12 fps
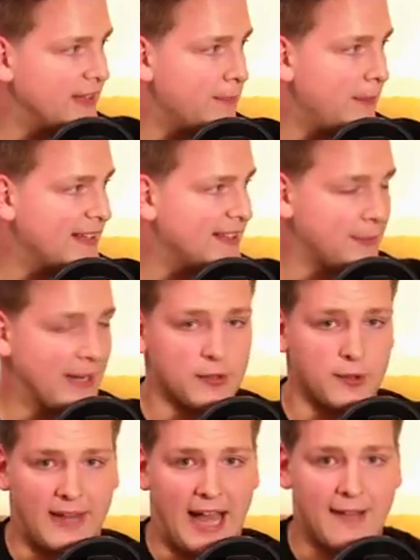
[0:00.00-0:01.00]
make some kind
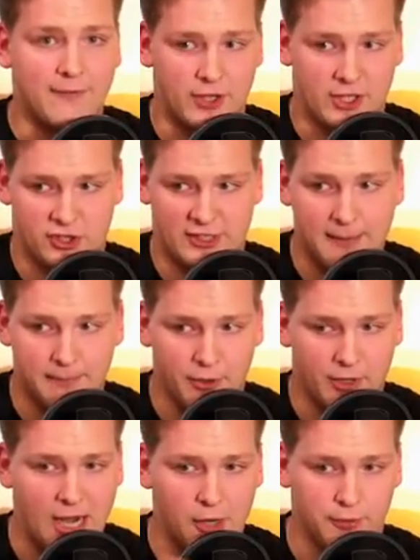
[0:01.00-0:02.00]
of average number
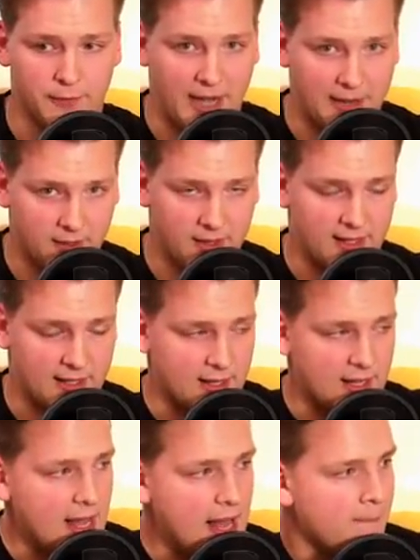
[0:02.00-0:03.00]
out of everything.
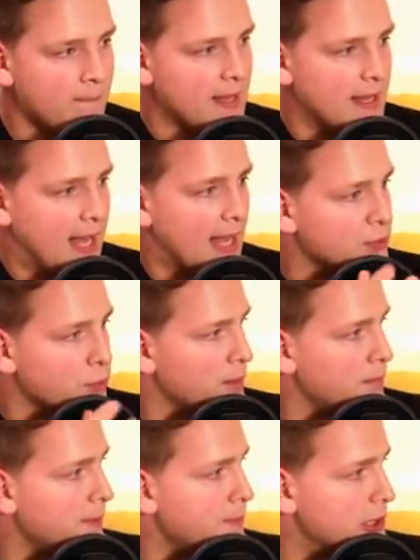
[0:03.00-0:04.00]
And so when
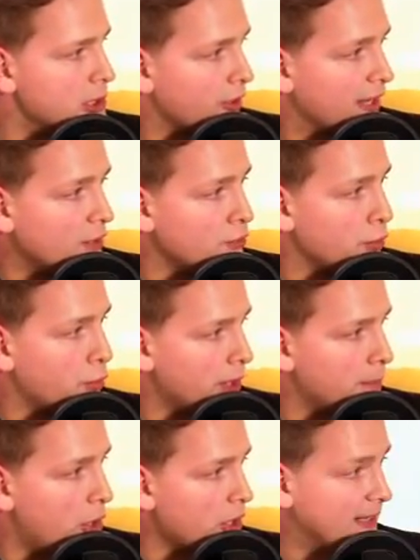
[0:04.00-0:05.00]
people log into Coin
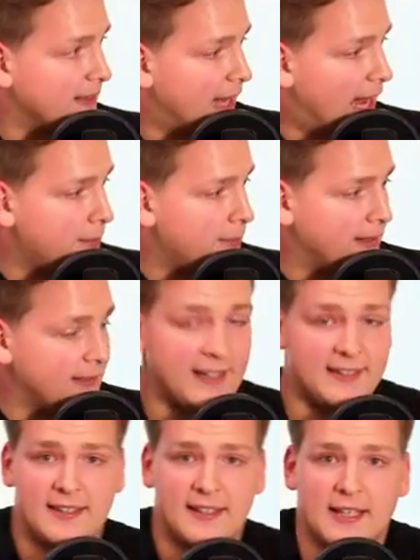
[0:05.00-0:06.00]
market cap, they
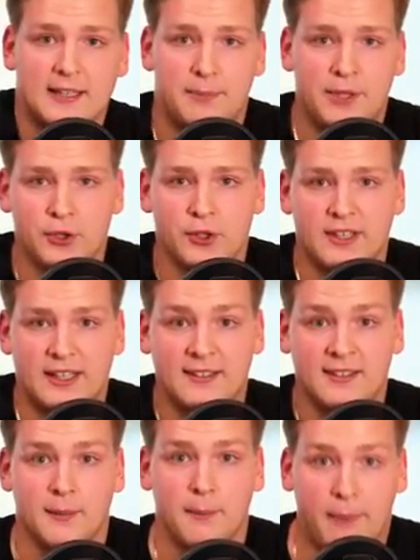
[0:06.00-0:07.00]
see that Bitcoin
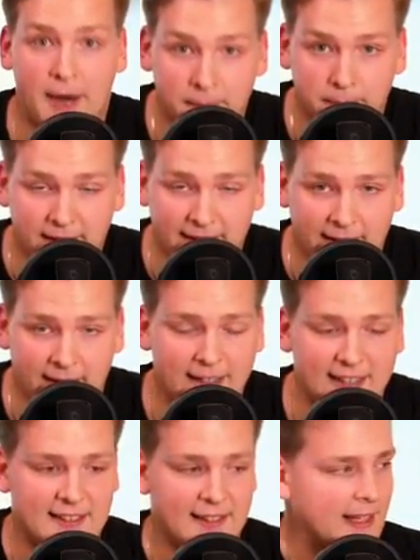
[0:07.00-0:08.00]
is pumping. They
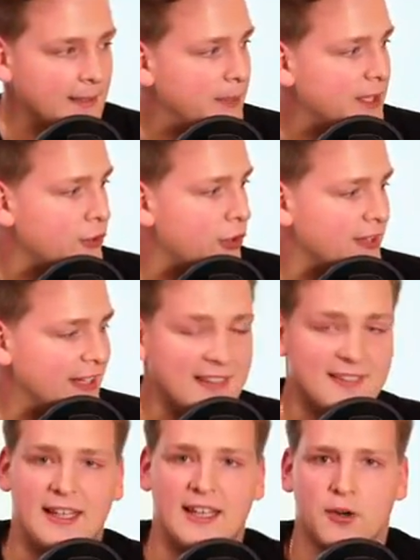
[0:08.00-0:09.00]
see that Bitcoin
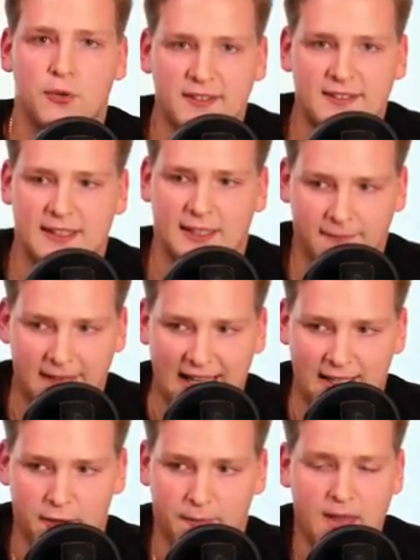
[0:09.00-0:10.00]
is increasing in
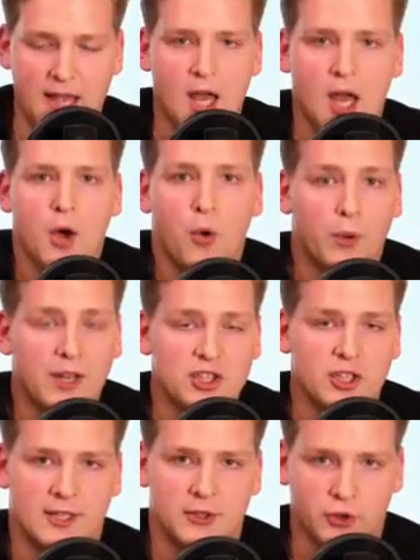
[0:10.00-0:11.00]
value, which
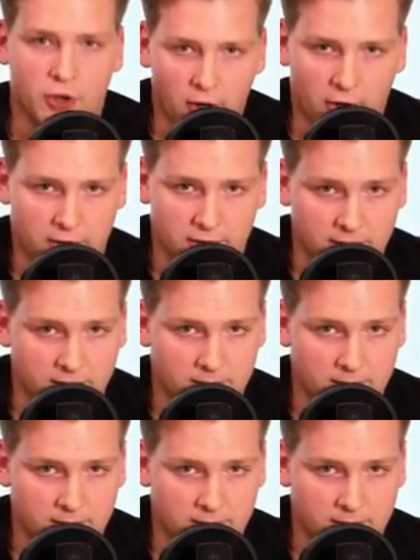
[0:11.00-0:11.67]
in turn